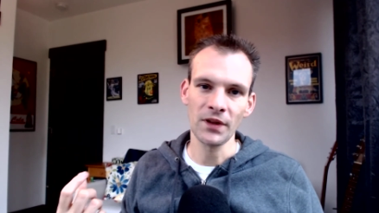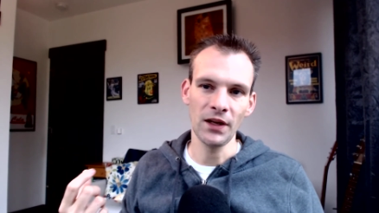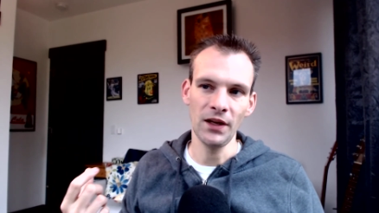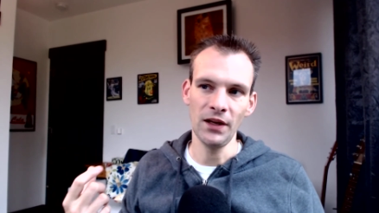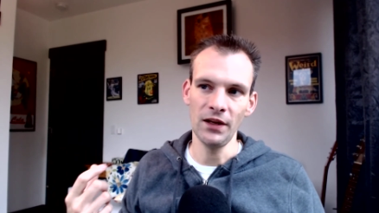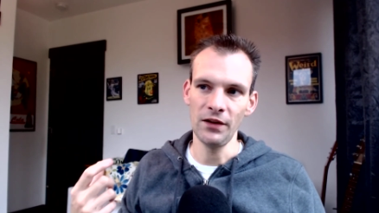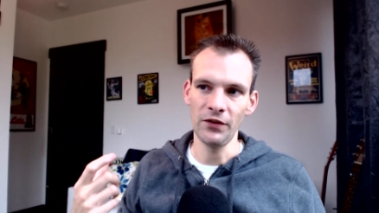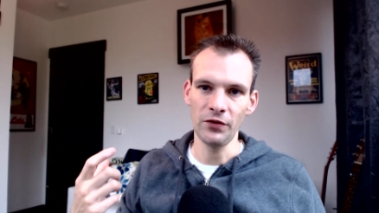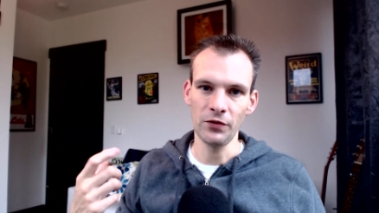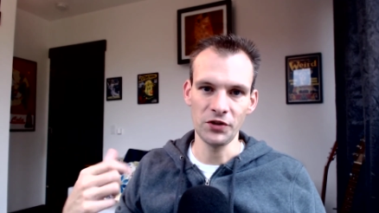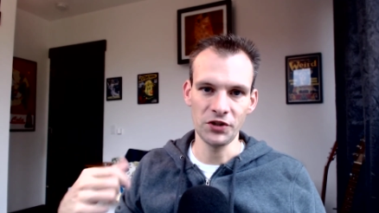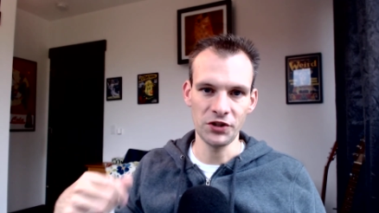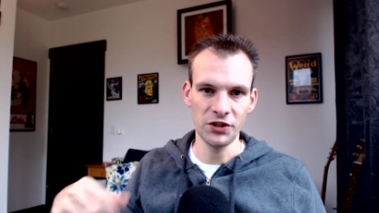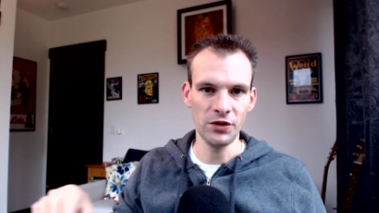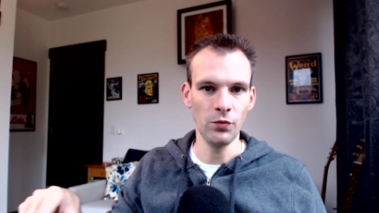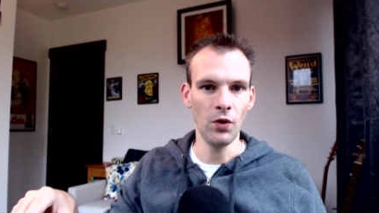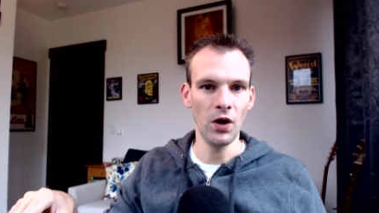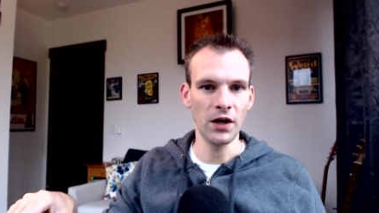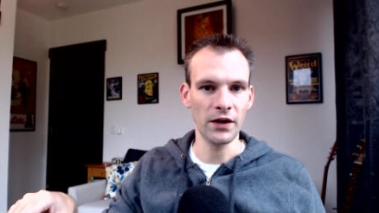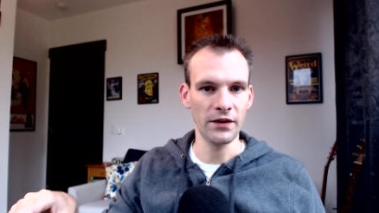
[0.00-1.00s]
And so she
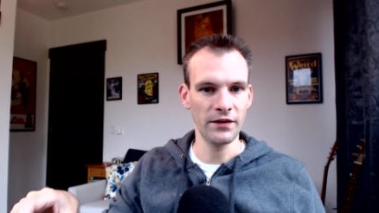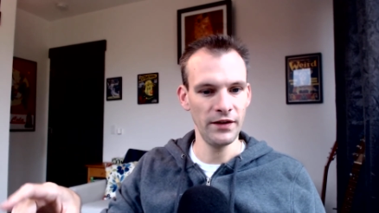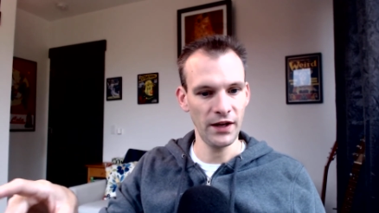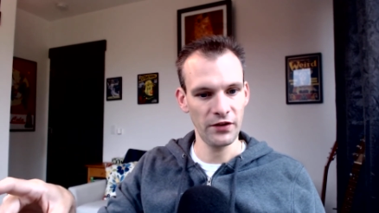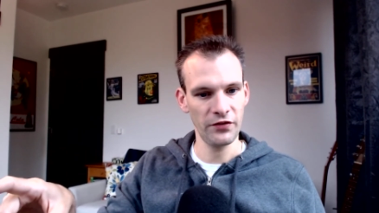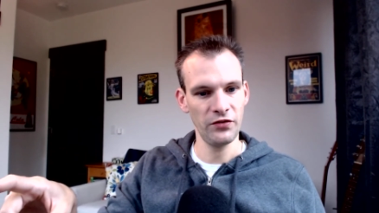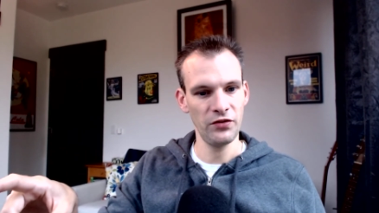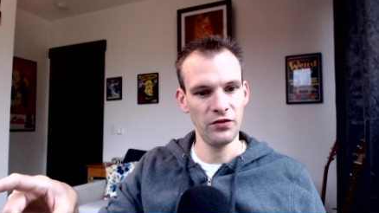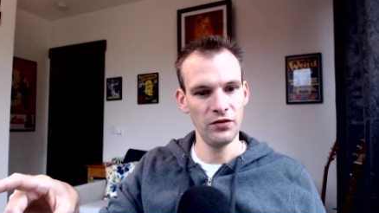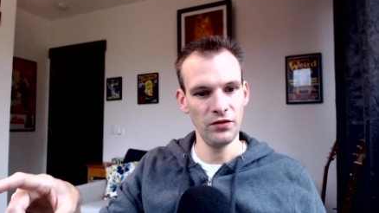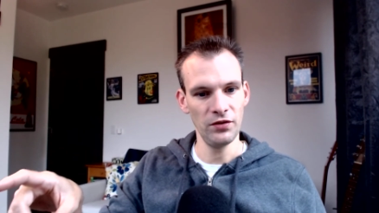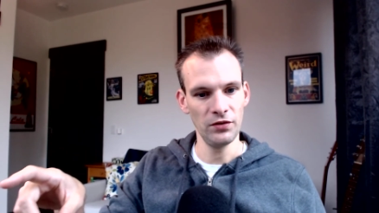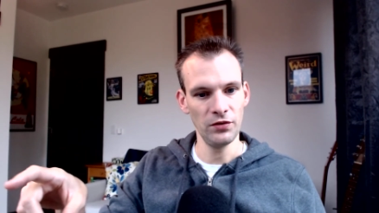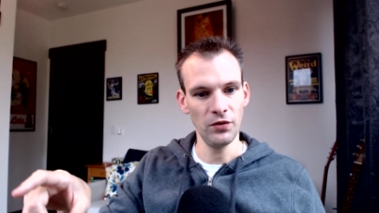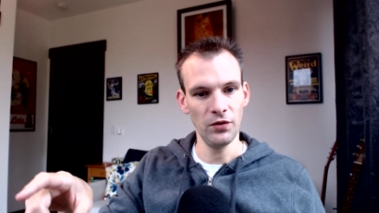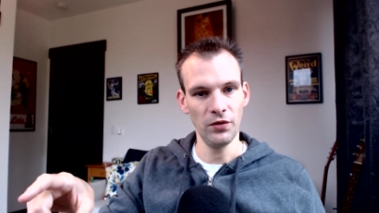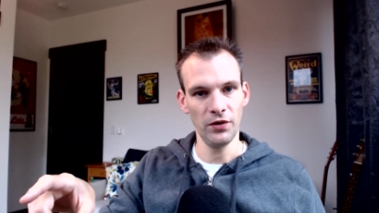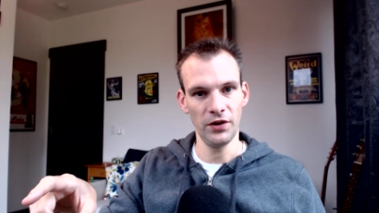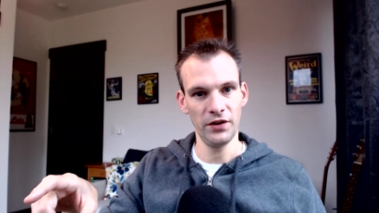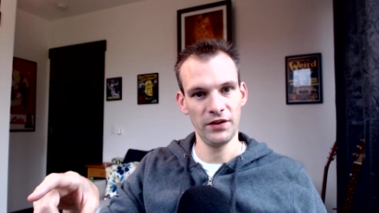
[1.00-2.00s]
walked next to the
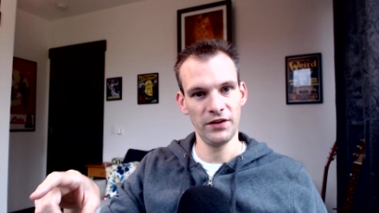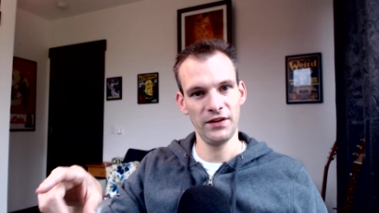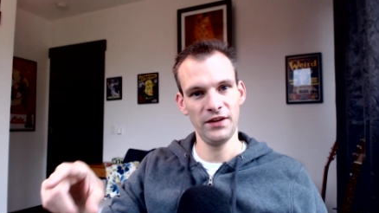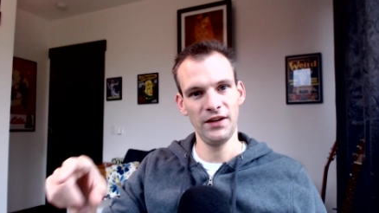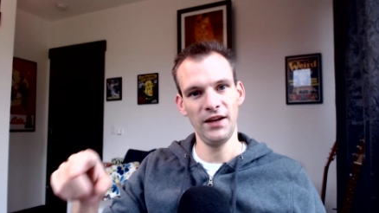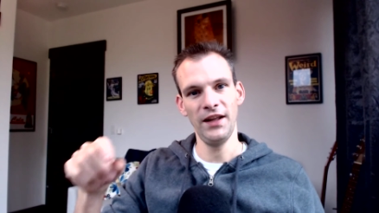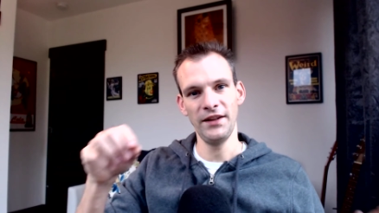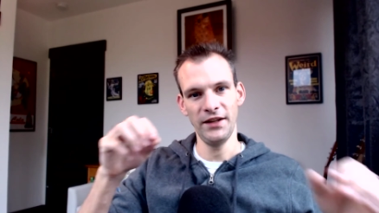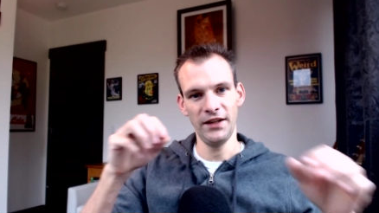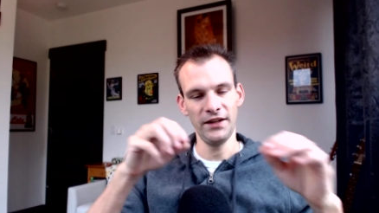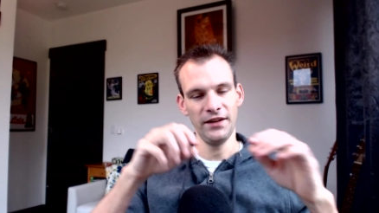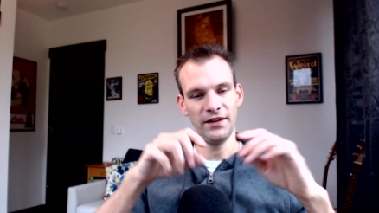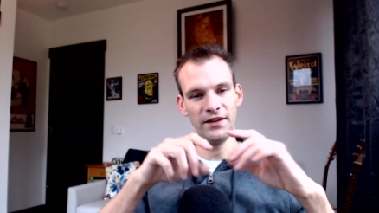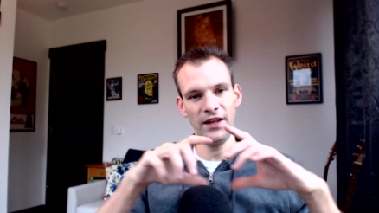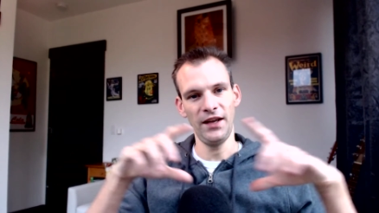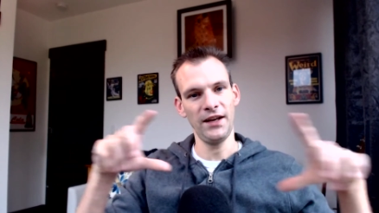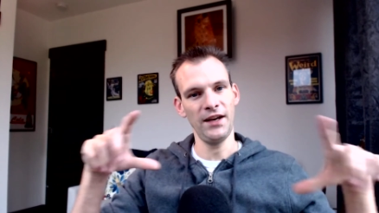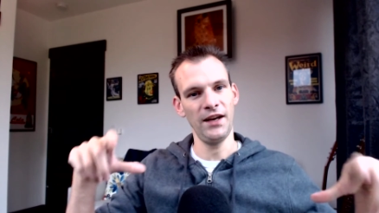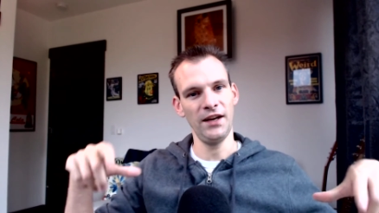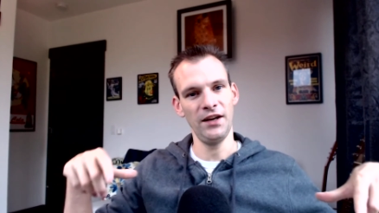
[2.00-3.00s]
Lord, and then
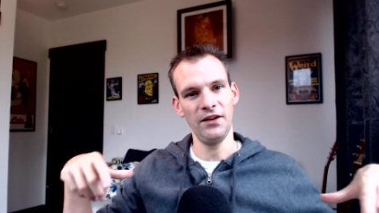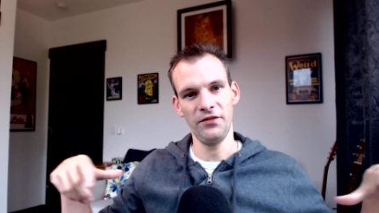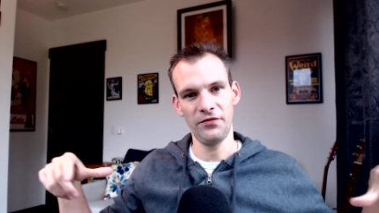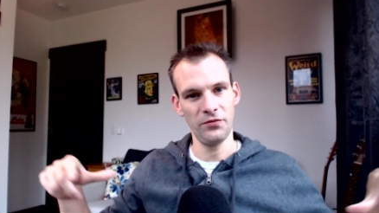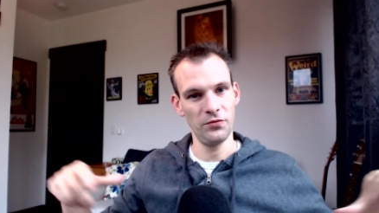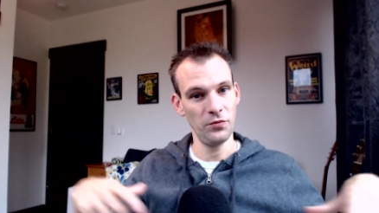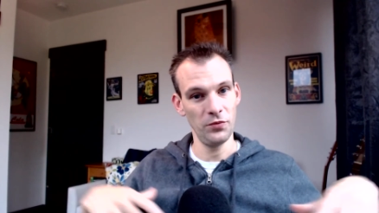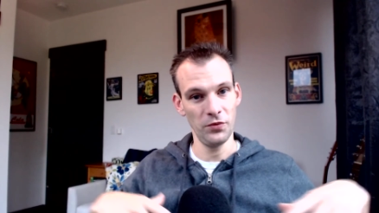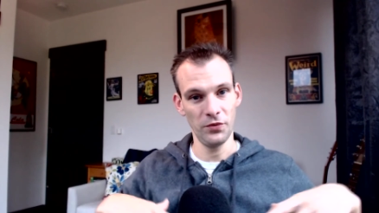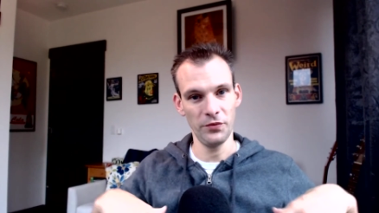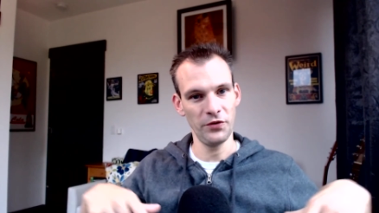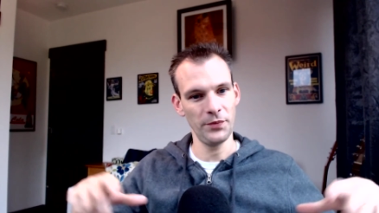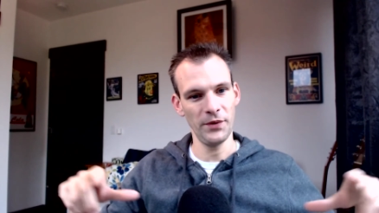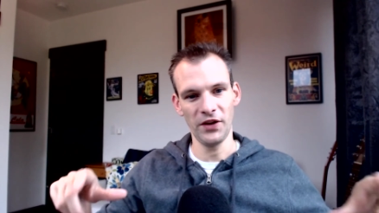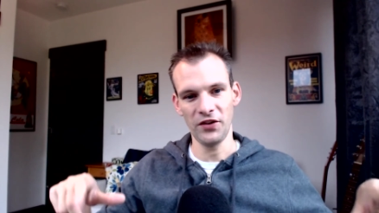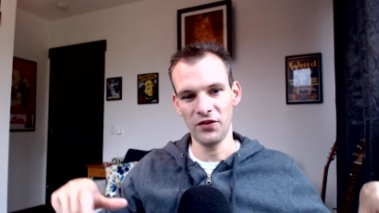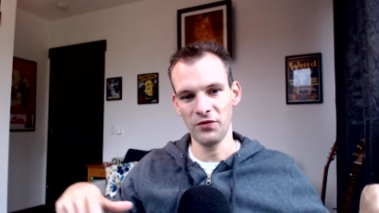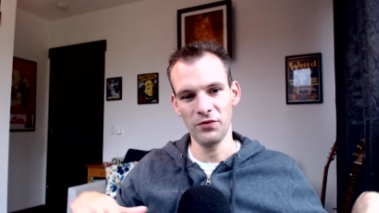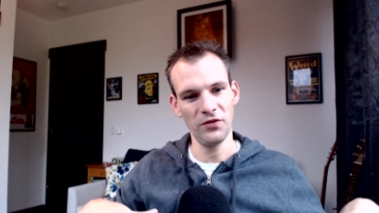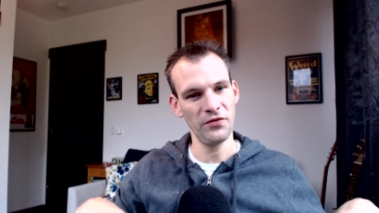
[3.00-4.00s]
they kind of were
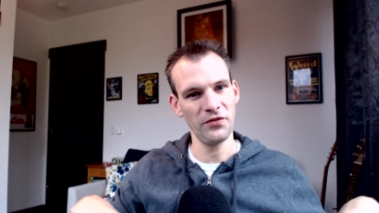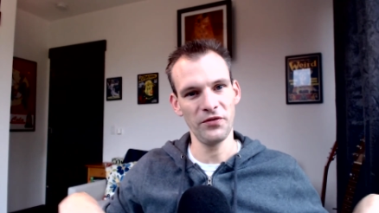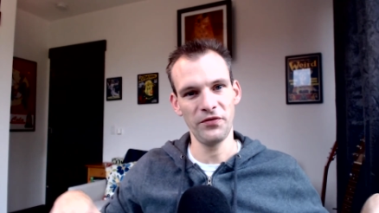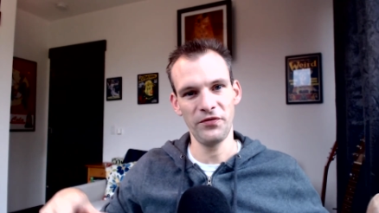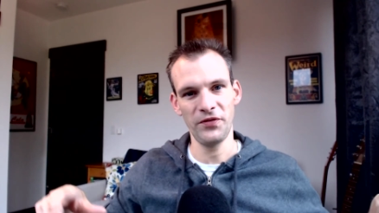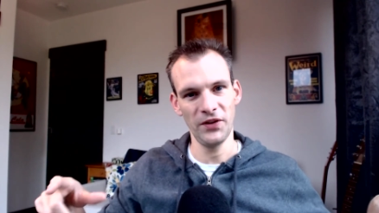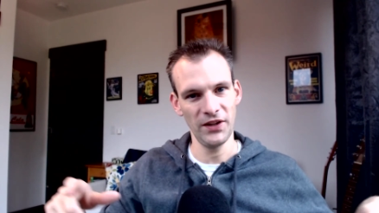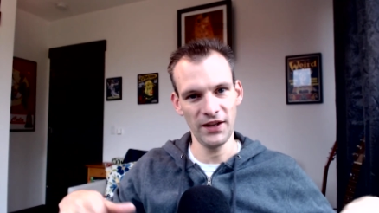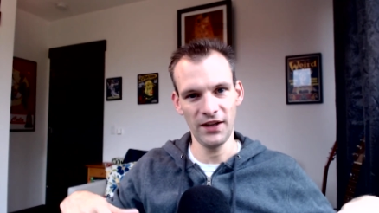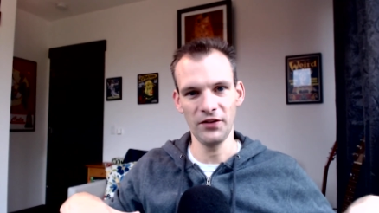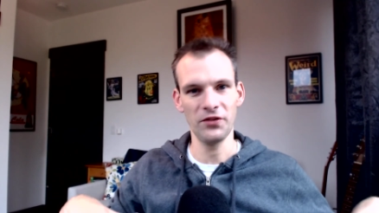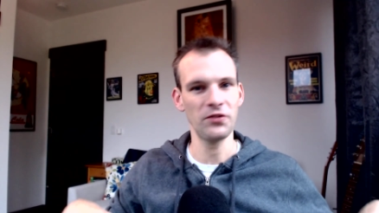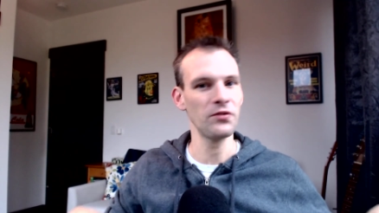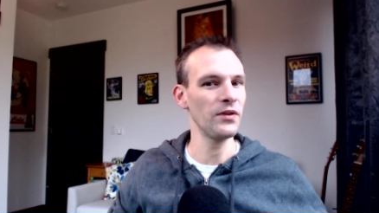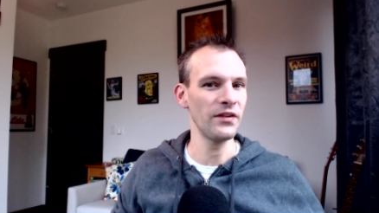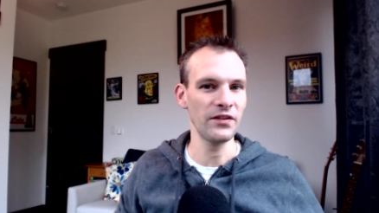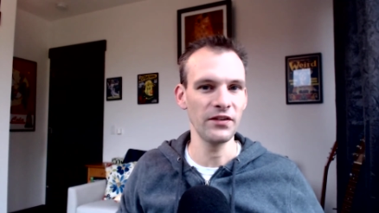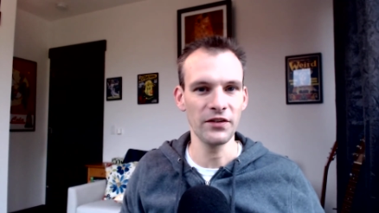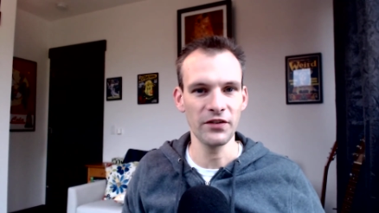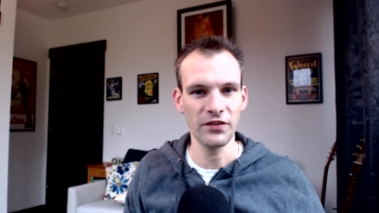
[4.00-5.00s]
responsible for filling out the
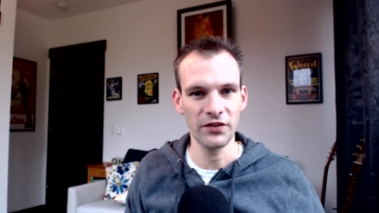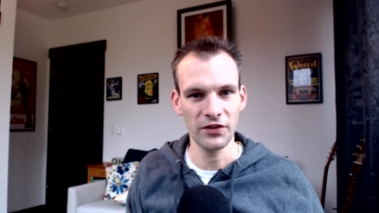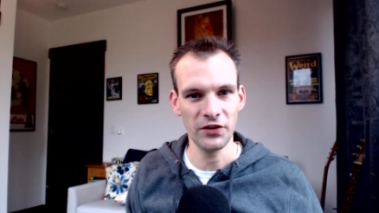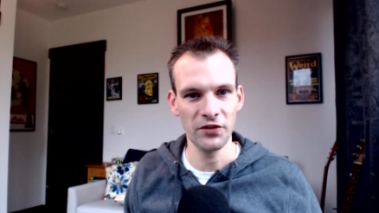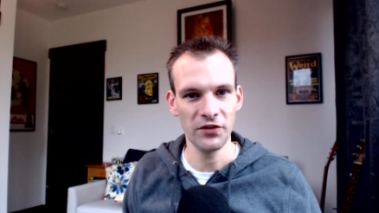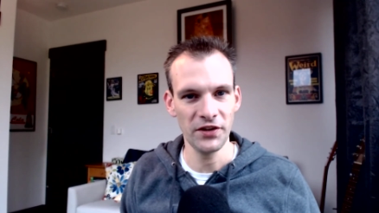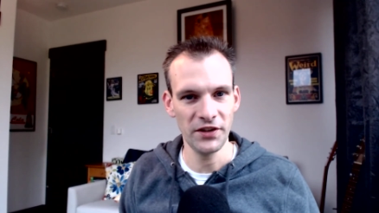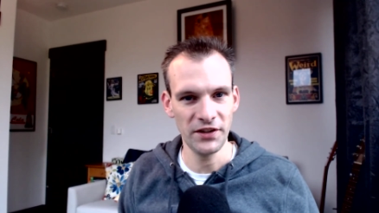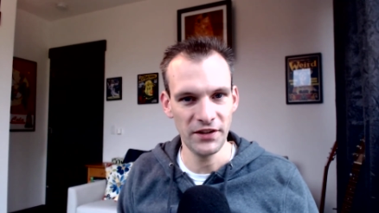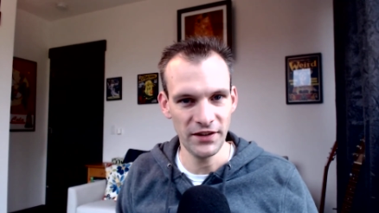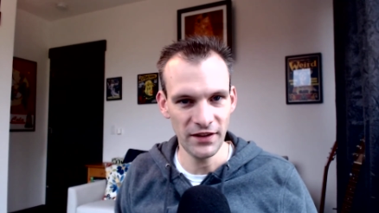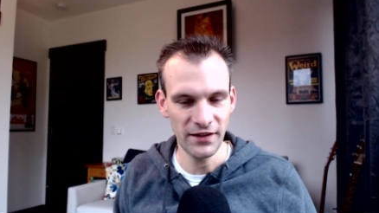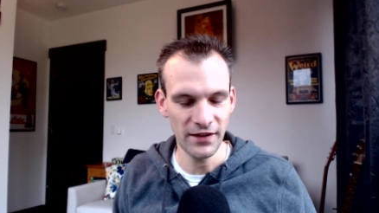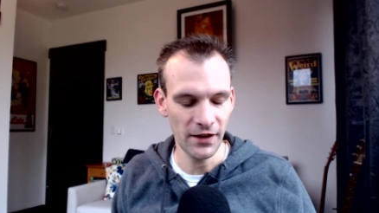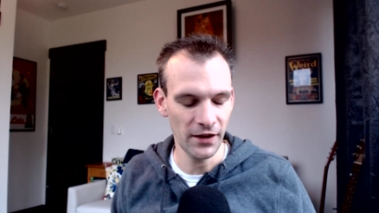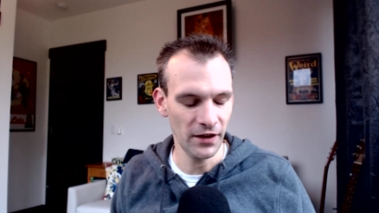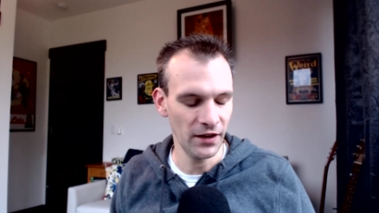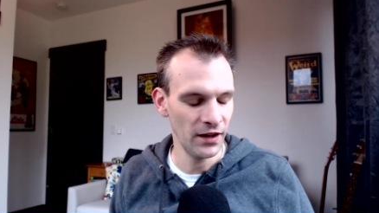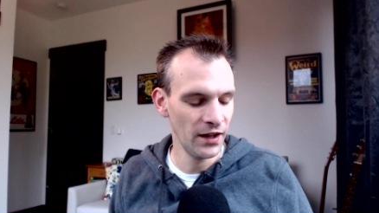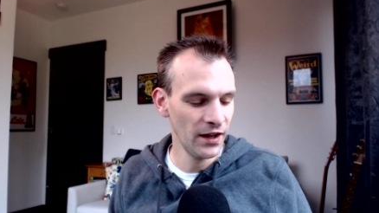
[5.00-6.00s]
rest of the security
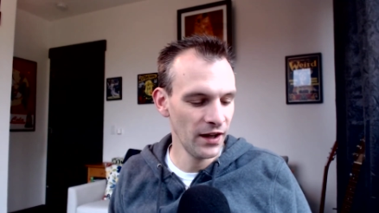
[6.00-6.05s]
detail.